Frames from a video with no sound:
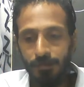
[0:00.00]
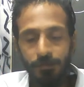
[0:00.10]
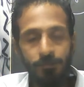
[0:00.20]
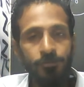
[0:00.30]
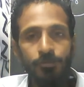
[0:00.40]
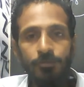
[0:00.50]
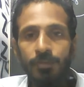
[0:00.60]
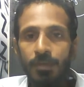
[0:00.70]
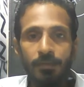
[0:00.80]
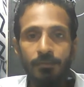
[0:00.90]

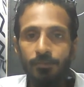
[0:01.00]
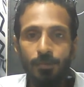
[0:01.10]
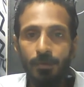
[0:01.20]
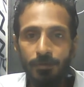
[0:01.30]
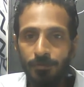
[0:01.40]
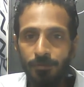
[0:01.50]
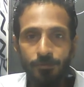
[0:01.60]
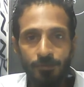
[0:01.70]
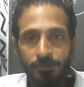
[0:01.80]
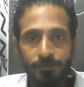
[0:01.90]
issues and so on and
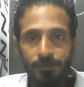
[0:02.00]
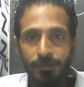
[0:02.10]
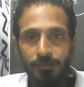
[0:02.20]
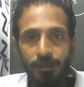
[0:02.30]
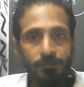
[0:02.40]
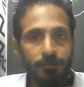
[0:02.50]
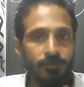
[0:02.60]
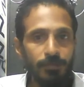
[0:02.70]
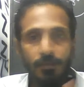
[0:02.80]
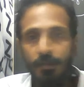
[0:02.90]
so forth. We've seen that.
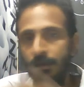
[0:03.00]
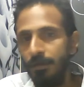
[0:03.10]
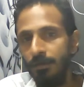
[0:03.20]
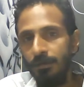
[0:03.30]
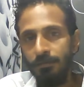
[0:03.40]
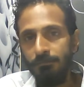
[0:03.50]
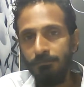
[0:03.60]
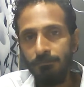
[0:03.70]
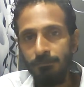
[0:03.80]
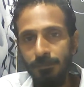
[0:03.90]
We've seen
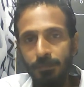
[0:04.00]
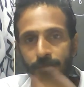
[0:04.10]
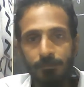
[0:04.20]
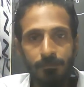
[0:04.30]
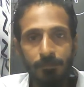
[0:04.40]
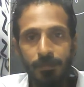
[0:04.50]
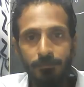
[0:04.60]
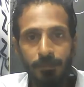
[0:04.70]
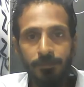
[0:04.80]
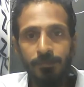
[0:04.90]

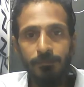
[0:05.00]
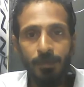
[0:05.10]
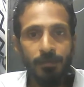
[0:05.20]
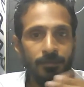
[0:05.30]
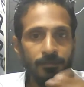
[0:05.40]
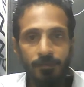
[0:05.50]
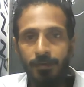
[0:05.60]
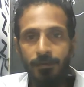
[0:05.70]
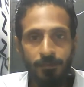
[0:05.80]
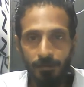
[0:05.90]
mainstream parties
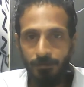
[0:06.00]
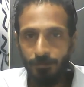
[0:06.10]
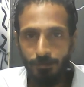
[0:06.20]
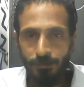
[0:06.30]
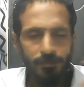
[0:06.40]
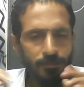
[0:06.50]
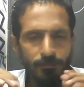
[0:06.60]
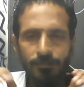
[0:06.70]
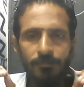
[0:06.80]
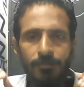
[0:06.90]
trading charges on this,
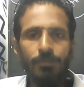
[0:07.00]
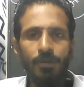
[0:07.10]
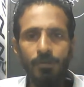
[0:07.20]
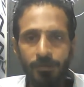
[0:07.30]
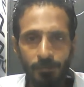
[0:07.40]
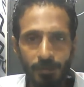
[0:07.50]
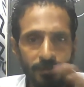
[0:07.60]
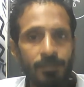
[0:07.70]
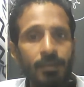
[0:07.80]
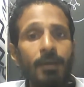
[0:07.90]
and we know how it
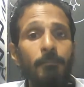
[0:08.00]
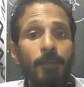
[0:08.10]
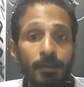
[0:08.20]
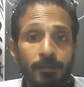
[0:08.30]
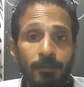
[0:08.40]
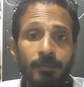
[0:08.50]
works. But